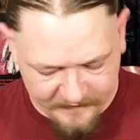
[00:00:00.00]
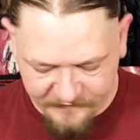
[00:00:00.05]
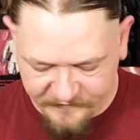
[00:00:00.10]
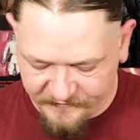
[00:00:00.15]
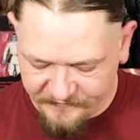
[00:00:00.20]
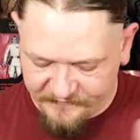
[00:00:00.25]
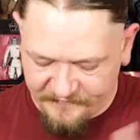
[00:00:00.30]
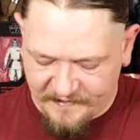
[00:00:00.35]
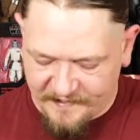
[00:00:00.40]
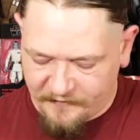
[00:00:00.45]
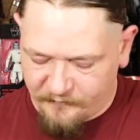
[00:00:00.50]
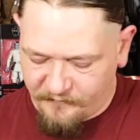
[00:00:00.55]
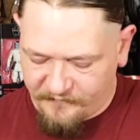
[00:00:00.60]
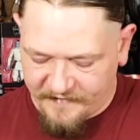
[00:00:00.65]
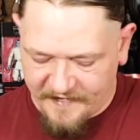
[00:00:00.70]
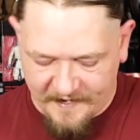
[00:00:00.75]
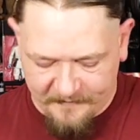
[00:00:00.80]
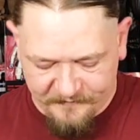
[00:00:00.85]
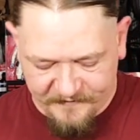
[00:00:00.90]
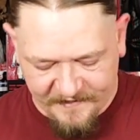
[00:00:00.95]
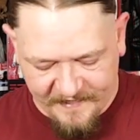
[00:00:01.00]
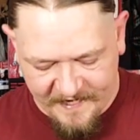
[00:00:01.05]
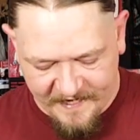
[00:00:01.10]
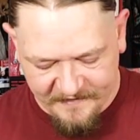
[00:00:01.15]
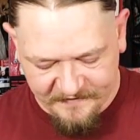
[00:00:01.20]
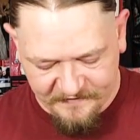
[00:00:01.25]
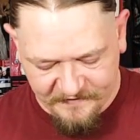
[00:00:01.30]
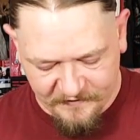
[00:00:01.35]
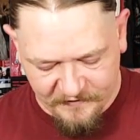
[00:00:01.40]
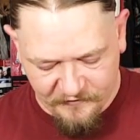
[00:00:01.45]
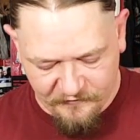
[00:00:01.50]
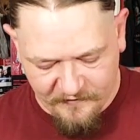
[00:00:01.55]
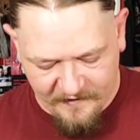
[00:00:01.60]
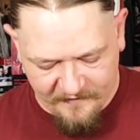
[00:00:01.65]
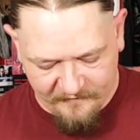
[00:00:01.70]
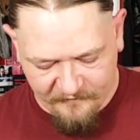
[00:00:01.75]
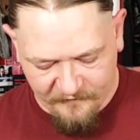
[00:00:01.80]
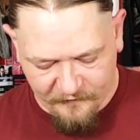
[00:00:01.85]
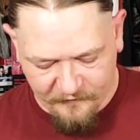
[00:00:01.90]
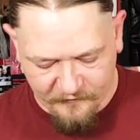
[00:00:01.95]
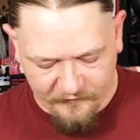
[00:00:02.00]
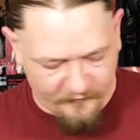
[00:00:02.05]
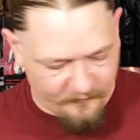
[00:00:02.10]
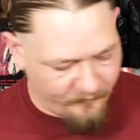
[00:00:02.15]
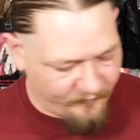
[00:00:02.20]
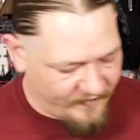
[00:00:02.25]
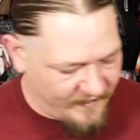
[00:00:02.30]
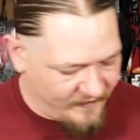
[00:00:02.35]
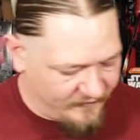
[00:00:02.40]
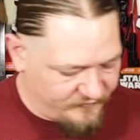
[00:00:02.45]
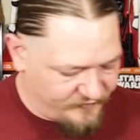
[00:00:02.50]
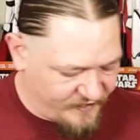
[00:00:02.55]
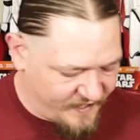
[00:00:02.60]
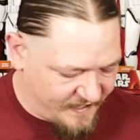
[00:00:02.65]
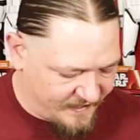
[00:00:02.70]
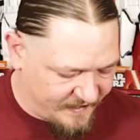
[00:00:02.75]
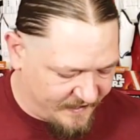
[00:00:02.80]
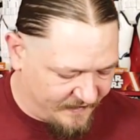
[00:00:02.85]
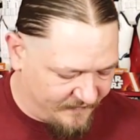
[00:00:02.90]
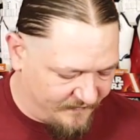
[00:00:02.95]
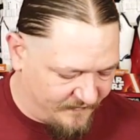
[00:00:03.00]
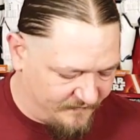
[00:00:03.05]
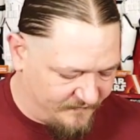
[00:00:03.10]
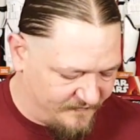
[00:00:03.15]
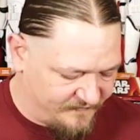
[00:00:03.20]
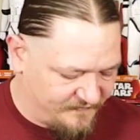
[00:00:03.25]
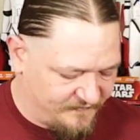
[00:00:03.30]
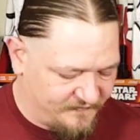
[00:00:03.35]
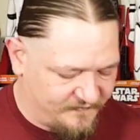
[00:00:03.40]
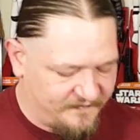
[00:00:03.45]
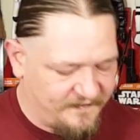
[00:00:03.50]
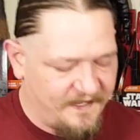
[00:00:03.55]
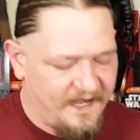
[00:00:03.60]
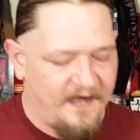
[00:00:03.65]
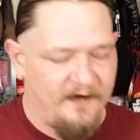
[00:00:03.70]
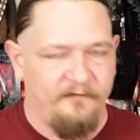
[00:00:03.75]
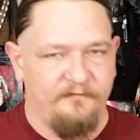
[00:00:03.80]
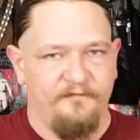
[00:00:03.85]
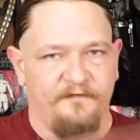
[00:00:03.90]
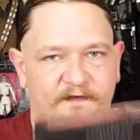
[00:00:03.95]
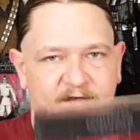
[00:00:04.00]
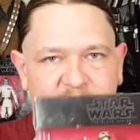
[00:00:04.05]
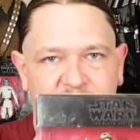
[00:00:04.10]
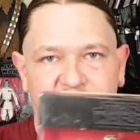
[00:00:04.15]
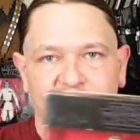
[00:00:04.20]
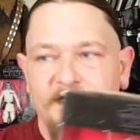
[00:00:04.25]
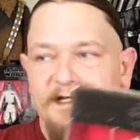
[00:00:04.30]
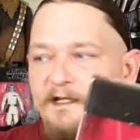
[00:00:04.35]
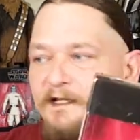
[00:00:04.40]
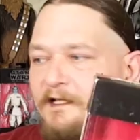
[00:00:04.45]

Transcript: just like with Captain Cassian, you have her in her brown jacket, and then this is the outfit